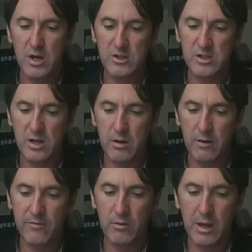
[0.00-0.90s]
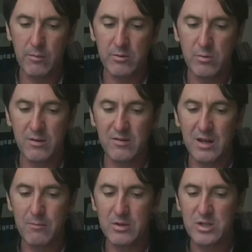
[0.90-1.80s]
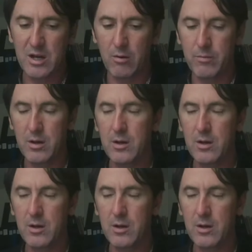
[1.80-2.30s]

she did not feel able to extend much help.